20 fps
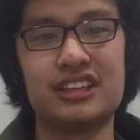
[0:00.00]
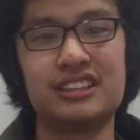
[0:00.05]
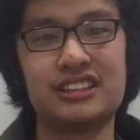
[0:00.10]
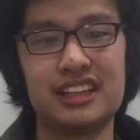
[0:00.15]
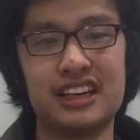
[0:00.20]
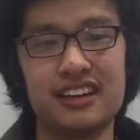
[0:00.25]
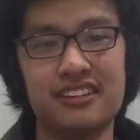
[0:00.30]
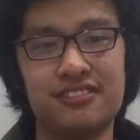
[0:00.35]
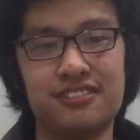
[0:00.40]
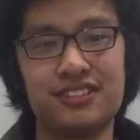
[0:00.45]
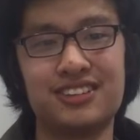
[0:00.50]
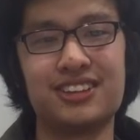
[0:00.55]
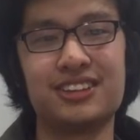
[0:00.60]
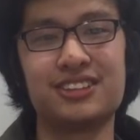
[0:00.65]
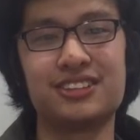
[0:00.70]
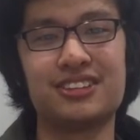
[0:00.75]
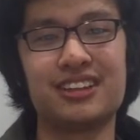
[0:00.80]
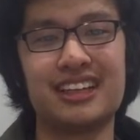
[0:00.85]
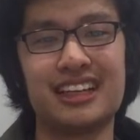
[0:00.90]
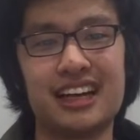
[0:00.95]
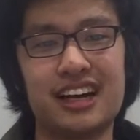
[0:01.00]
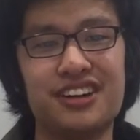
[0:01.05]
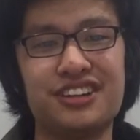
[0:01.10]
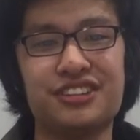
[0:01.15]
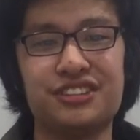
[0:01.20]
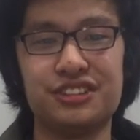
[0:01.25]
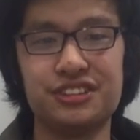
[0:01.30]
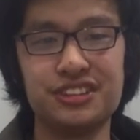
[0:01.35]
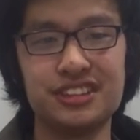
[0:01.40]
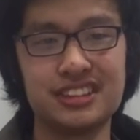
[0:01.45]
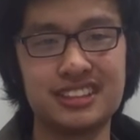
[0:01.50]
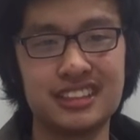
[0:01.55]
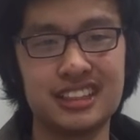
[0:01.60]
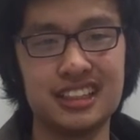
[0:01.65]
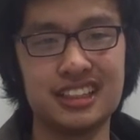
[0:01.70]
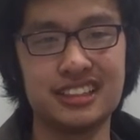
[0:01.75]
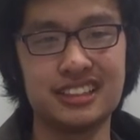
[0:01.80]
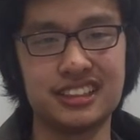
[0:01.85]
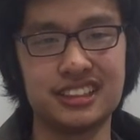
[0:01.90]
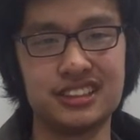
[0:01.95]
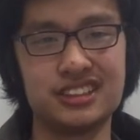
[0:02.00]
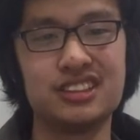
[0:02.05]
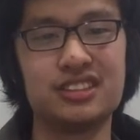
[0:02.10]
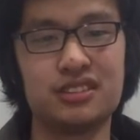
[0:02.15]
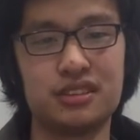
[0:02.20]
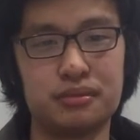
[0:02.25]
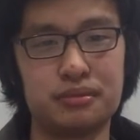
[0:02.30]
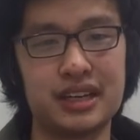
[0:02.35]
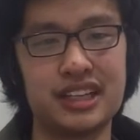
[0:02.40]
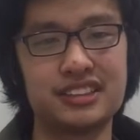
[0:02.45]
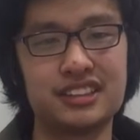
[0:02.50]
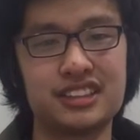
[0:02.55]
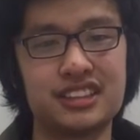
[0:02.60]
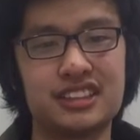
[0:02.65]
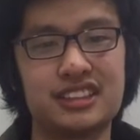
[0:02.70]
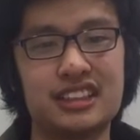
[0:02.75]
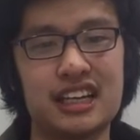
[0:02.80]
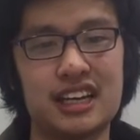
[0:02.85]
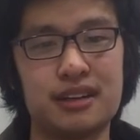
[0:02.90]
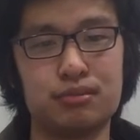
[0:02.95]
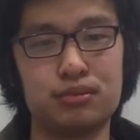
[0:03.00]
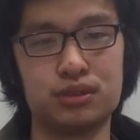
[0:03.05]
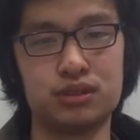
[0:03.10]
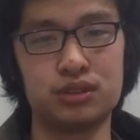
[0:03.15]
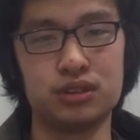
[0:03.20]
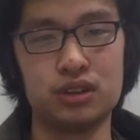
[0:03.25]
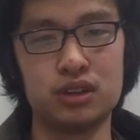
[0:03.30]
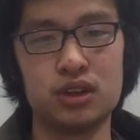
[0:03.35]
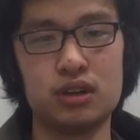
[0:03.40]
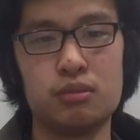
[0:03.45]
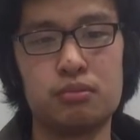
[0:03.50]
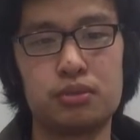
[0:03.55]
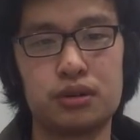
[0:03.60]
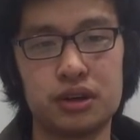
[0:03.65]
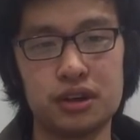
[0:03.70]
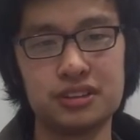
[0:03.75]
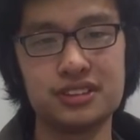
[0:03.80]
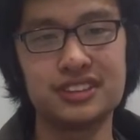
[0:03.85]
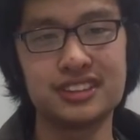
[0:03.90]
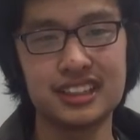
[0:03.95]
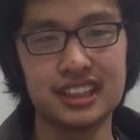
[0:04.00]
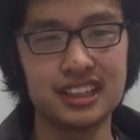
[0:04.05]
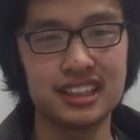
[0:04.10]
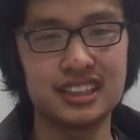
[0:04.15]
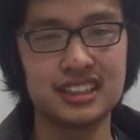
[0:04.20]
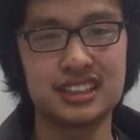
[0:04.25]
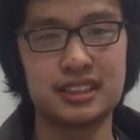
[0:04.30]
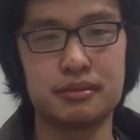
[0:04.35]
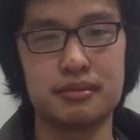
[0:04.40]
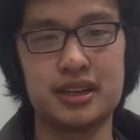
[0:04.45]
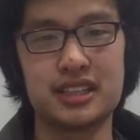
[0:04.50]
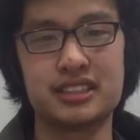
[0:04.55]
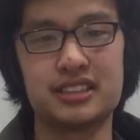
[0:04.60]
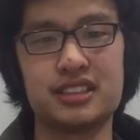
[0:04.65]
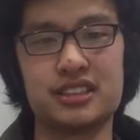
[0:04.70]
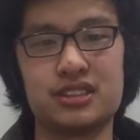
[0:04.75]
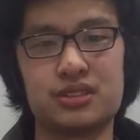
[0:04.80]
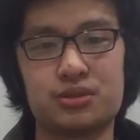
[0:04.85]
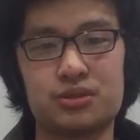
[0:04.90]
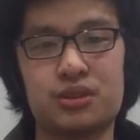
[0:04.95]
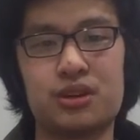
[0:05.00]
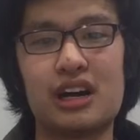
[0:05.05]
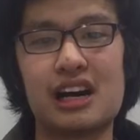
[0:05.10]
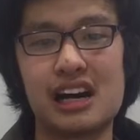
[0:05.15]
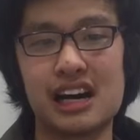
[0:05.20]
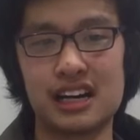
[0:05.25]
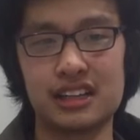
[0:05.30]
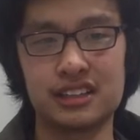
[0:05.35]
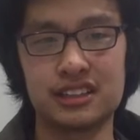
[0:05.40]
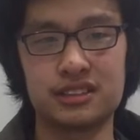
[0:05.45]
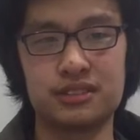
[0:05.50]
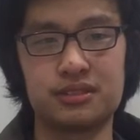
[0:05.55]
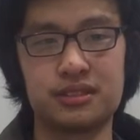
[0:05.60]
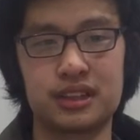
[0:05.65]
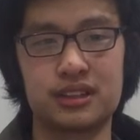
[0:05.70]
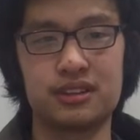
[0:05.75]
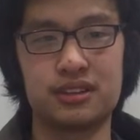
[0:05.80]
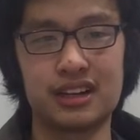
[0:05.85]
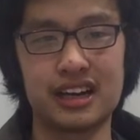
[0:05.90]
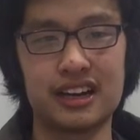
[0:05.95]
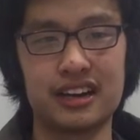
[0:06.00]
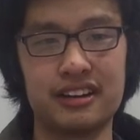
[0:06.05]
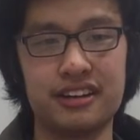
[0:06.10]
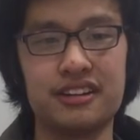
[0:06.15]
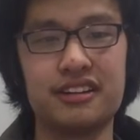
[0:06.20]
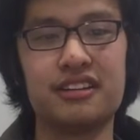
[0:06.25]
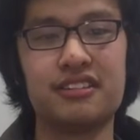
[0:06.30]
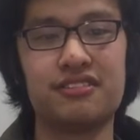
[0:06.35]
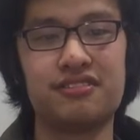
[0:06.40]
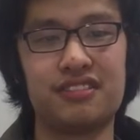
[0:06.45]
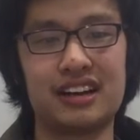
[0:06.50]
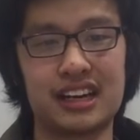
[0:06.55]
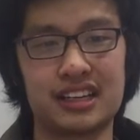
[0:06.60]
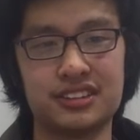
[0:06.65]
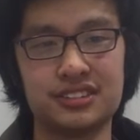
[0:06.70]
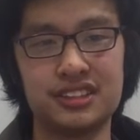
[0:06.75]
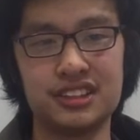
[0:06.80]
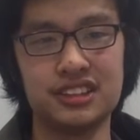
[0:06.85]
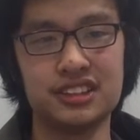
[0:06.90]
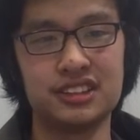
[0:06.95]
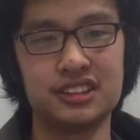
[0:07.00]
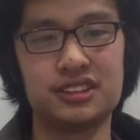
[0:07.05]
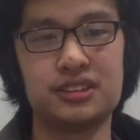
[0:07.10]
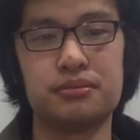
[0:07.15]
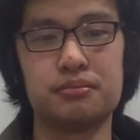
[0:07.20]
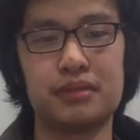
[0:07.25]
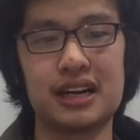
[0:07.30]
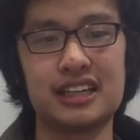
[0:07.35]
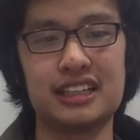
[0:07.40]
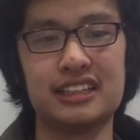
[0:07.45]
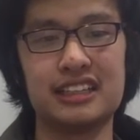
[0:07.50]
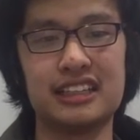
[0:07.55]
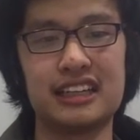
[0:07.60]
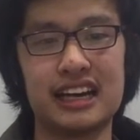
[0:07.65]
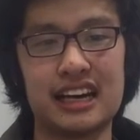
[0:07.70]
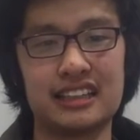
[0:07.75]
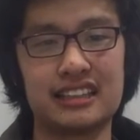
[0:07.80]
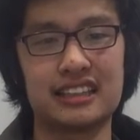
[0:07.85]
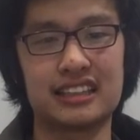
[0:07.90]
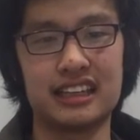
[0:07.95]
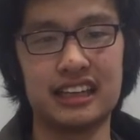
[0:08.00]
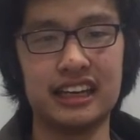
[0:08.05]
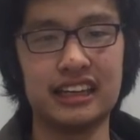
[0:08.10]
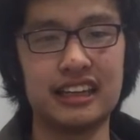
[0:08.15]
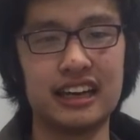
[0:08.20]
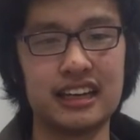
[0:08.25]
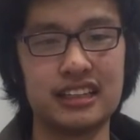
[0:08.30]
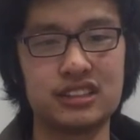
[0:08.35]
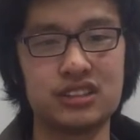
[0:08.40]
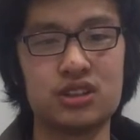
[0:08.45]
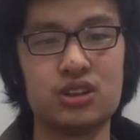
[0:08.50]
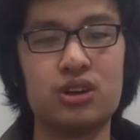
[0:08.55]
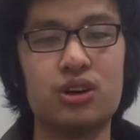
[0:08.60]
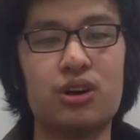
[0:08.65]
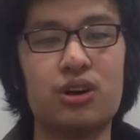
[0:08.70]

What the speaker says: Therefore, to allow Unitility to remain sustainable, proceeding semesters will either require faculties to manually add the key dates